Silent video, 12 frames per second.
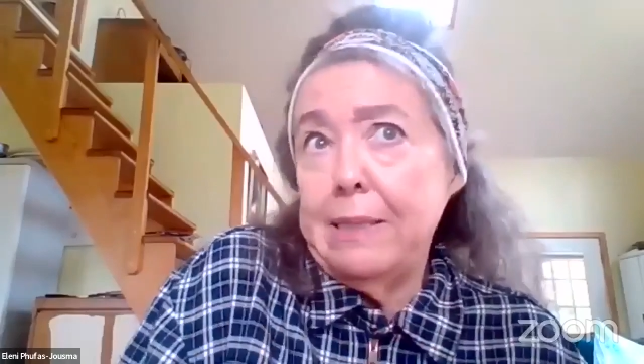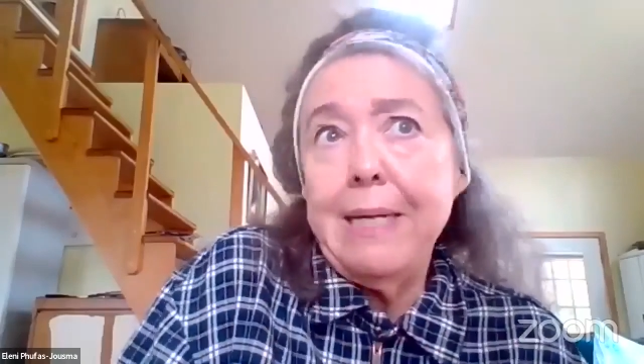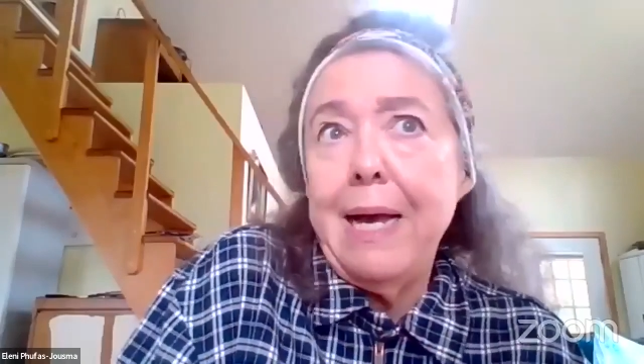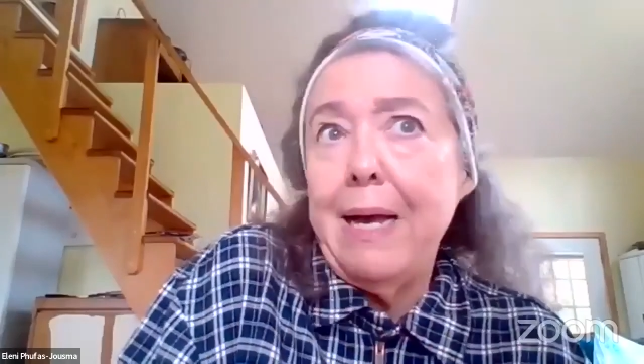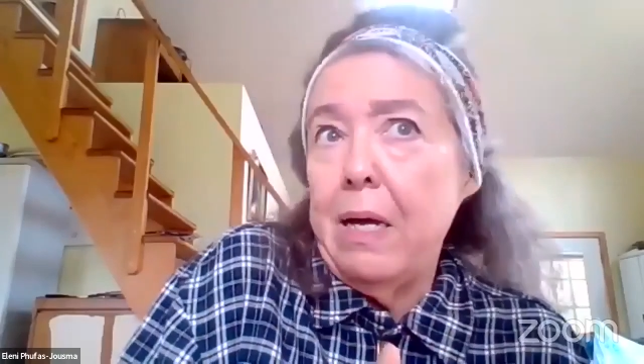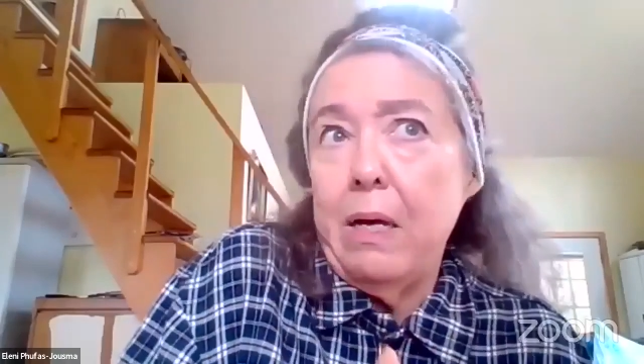
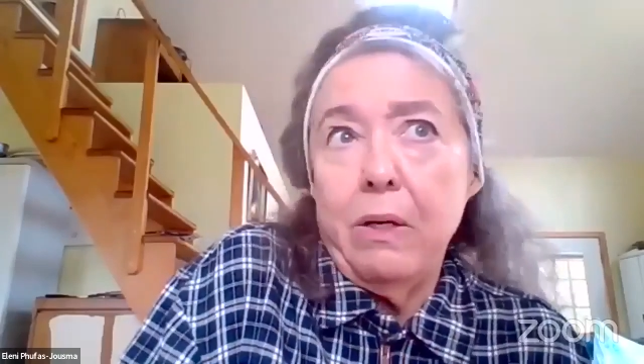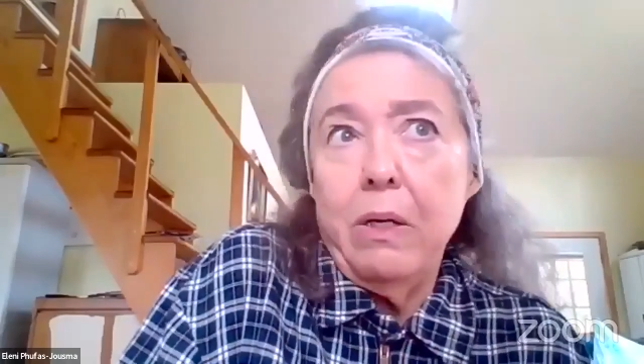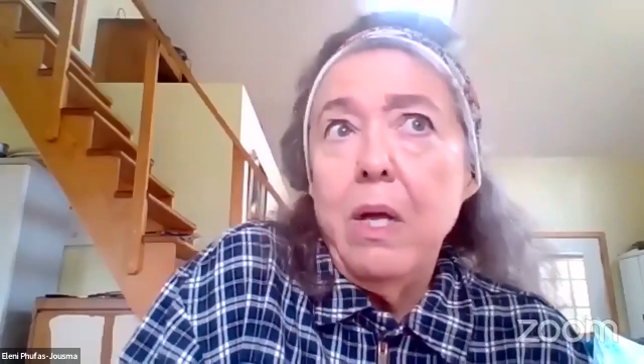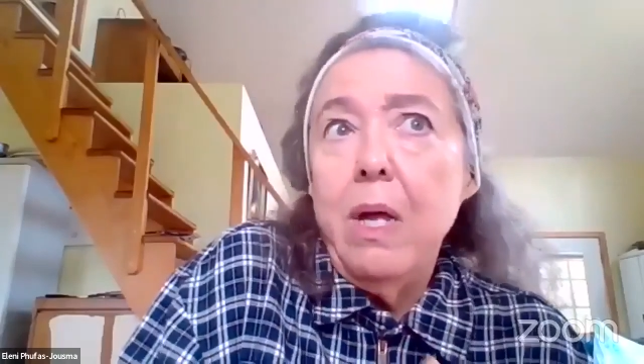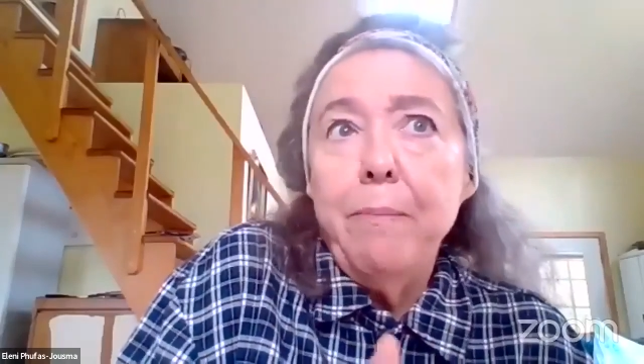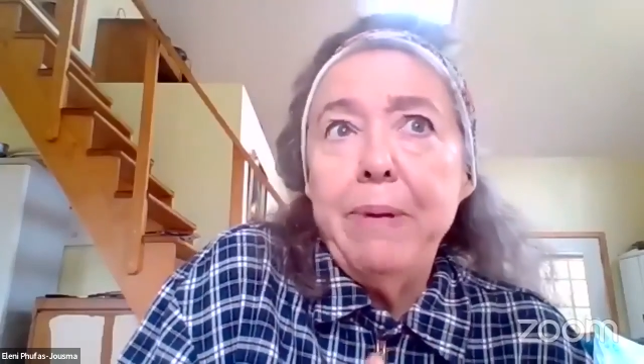
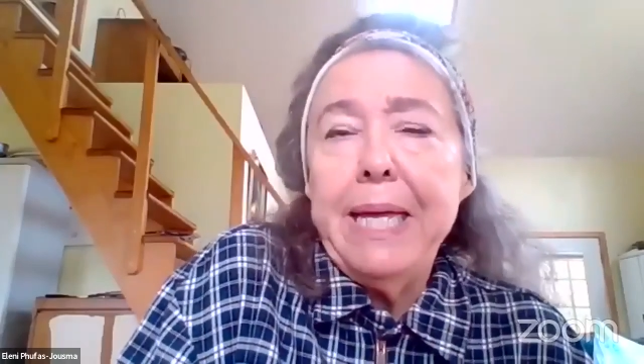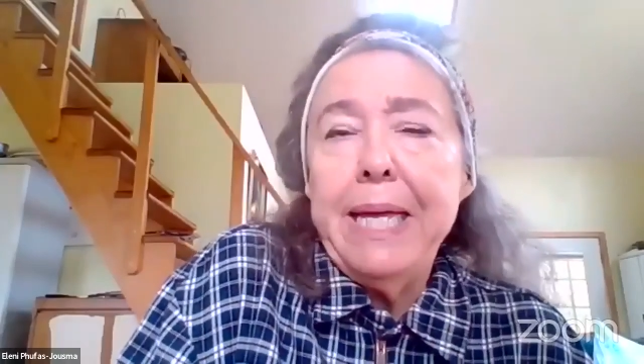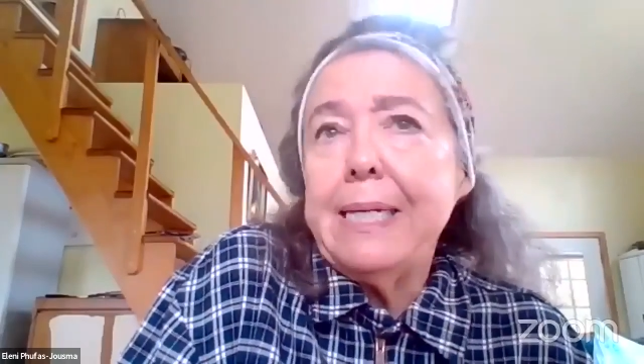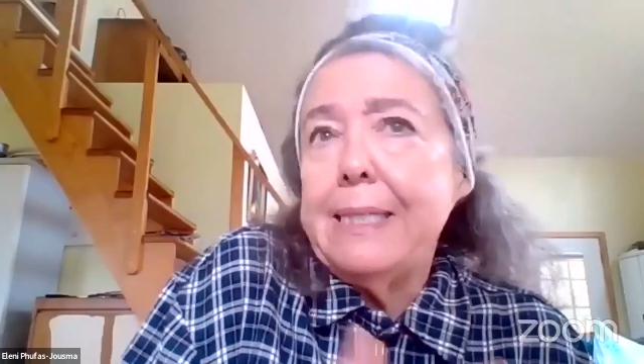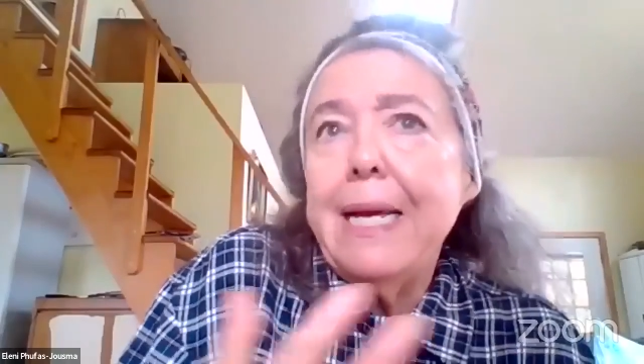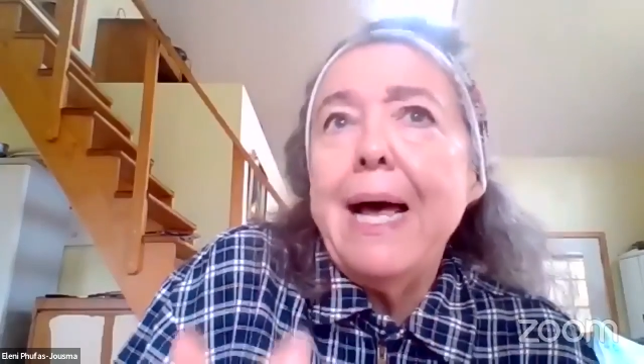
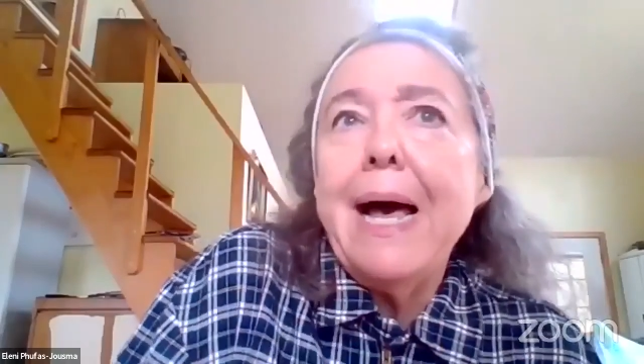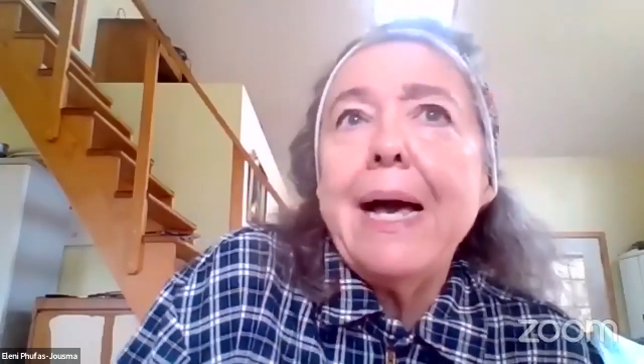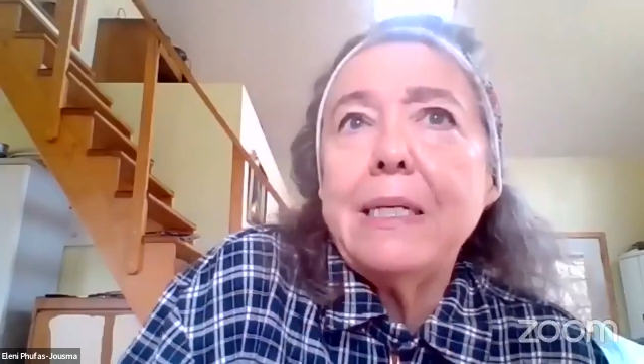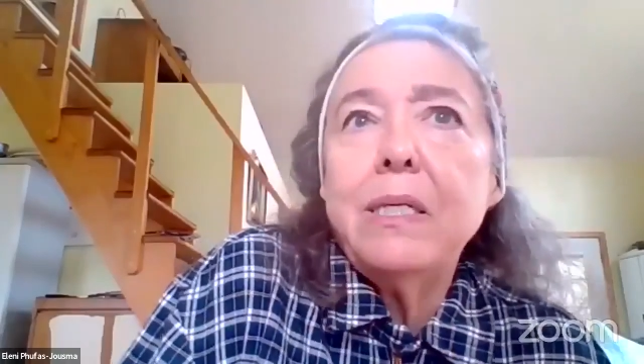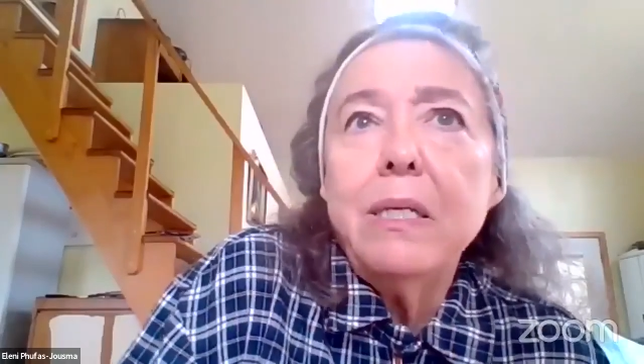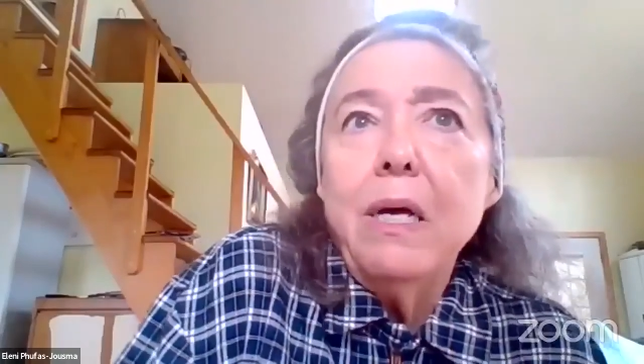
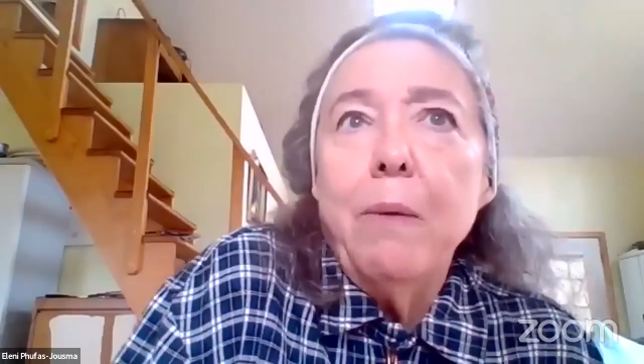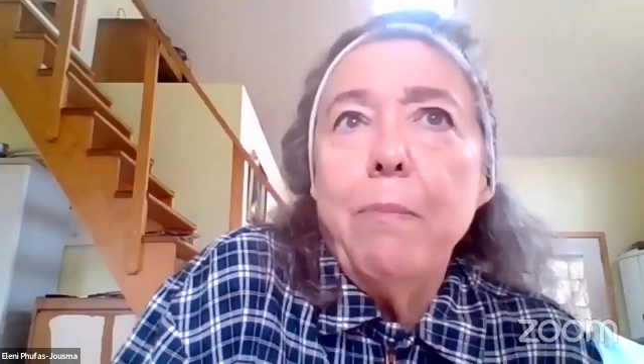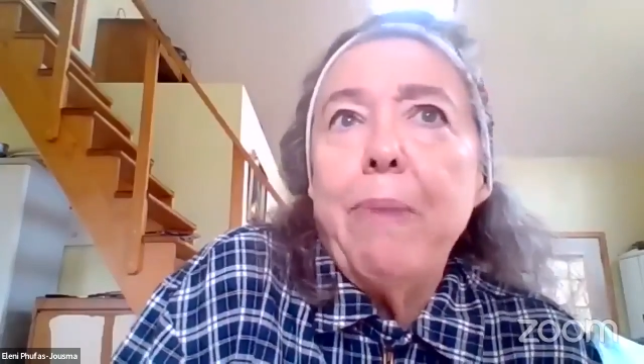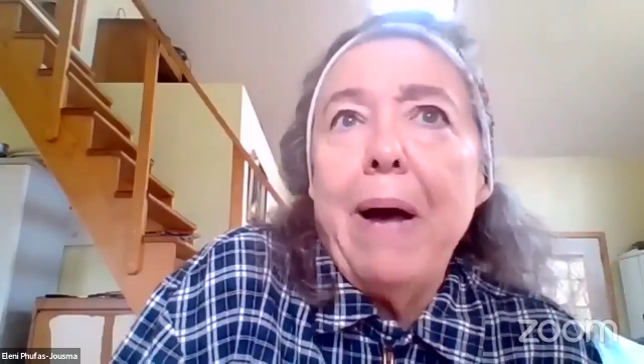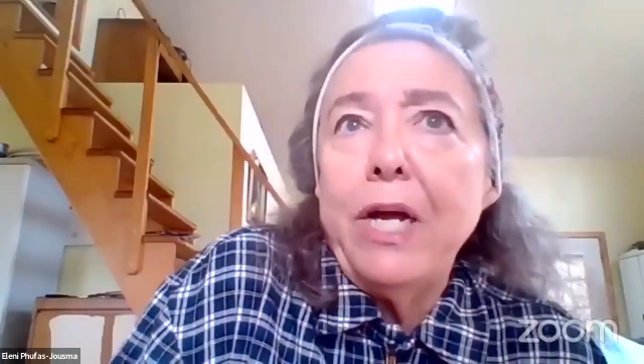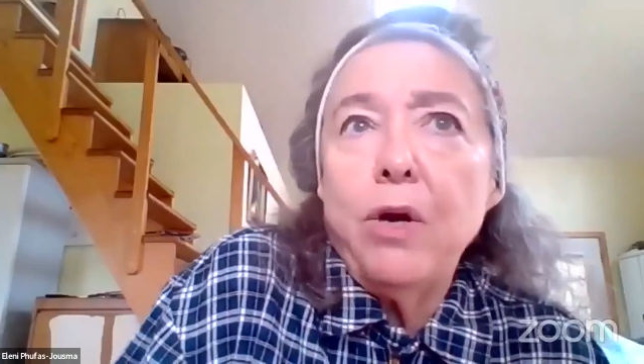attacked
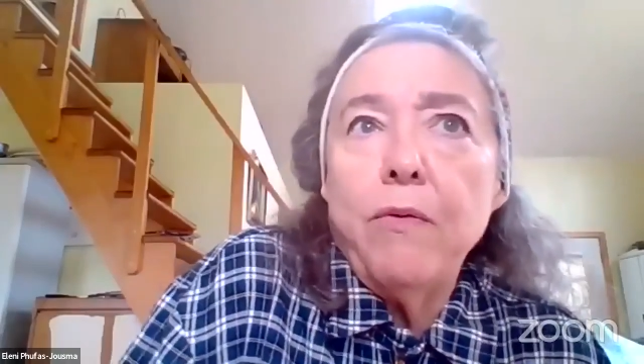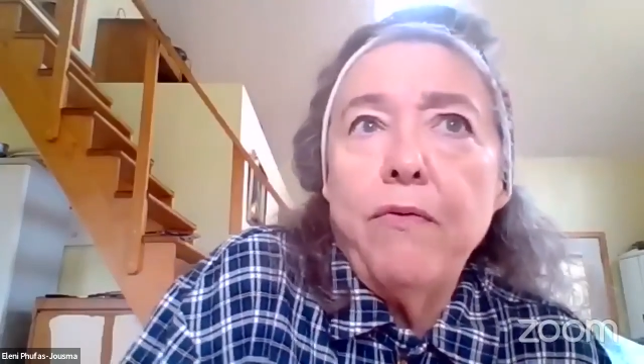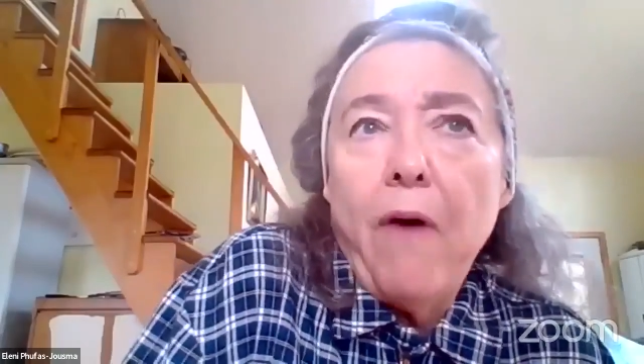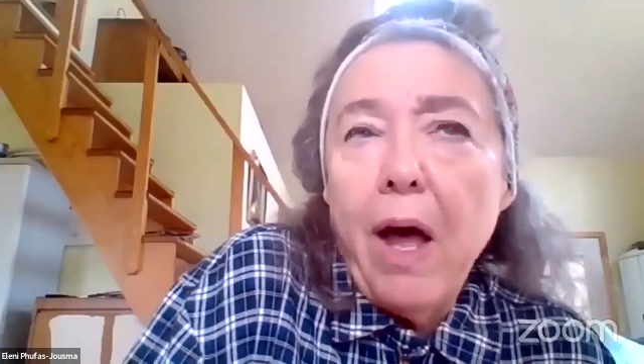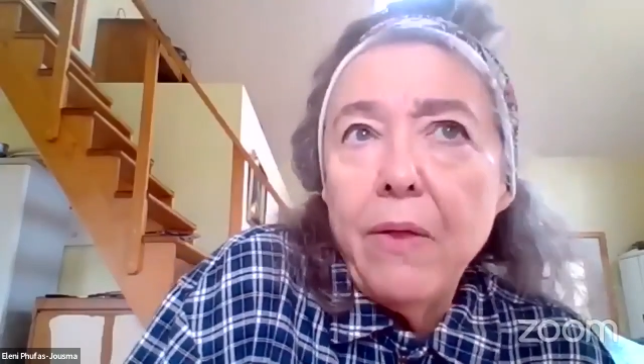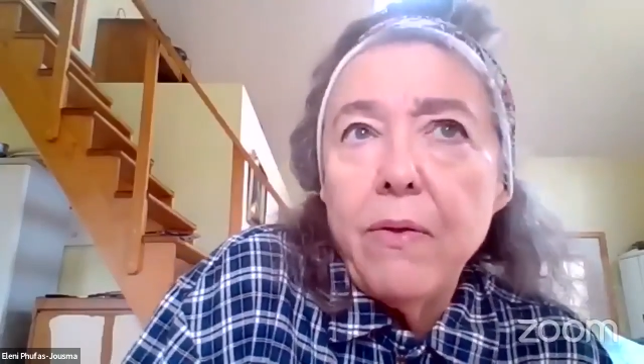by her
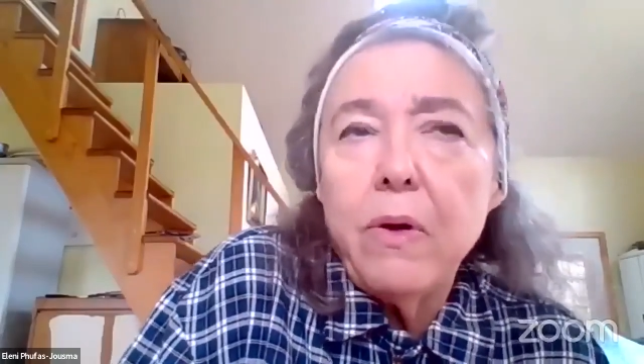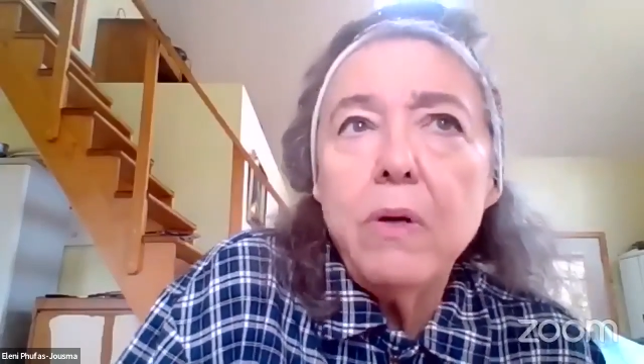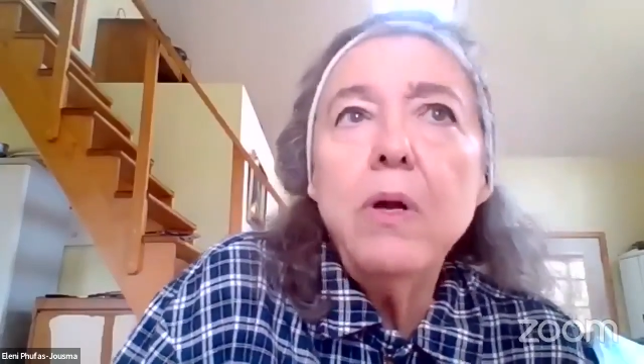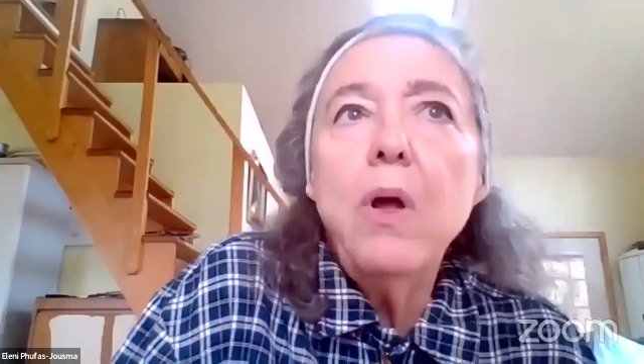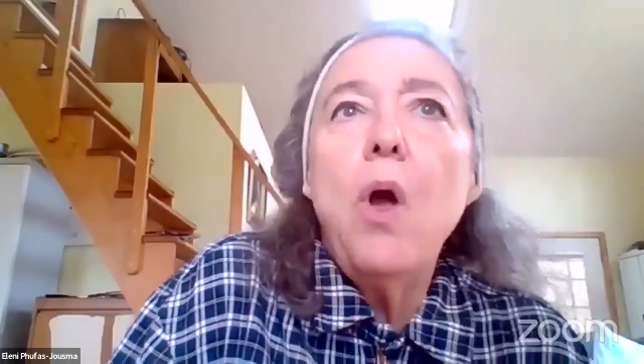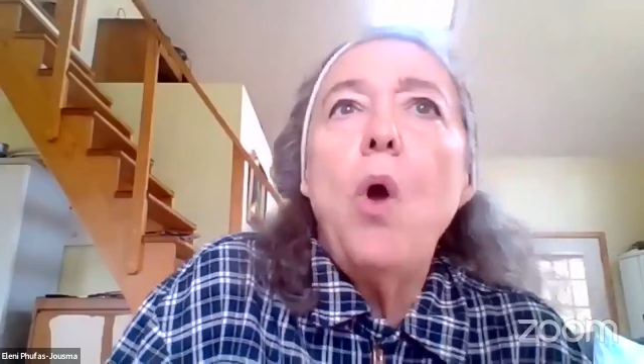
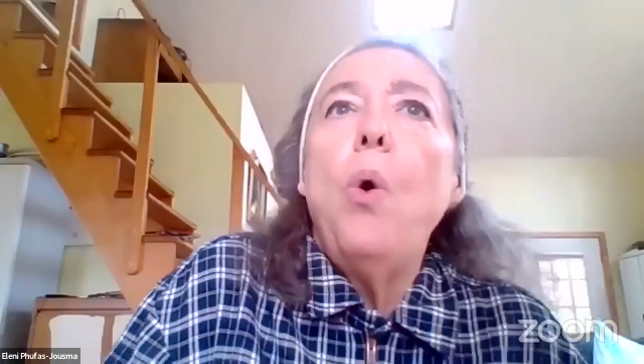father,